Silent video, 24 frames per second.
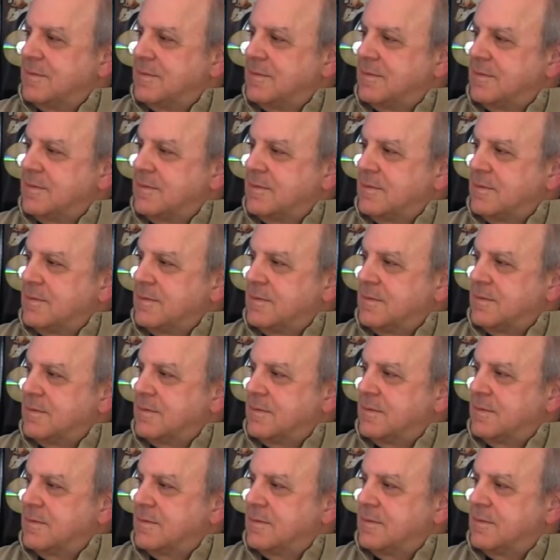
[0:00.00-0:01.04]

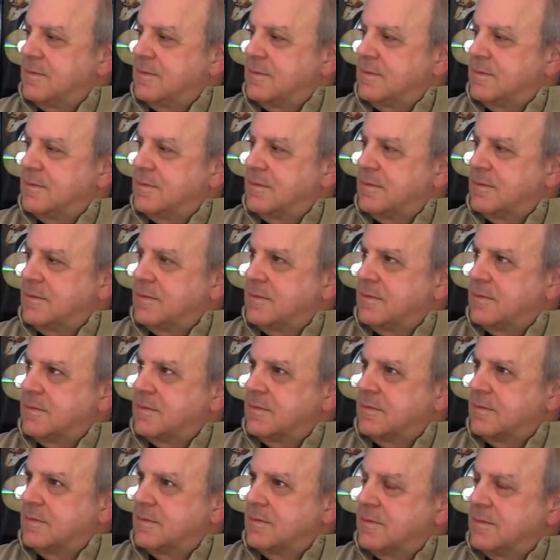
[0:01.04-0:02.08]

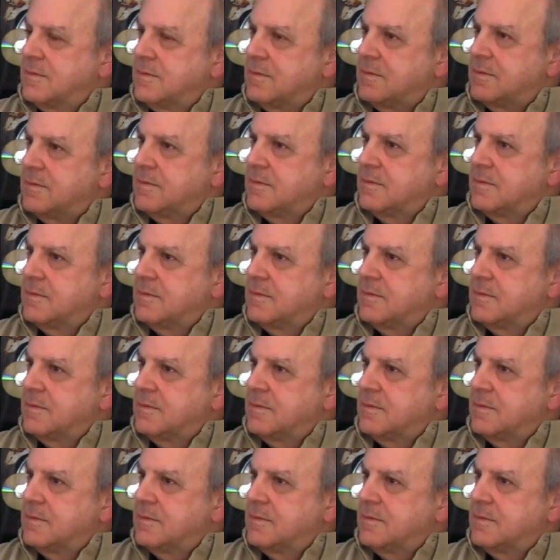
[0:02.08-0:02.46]
This person isn't speaking.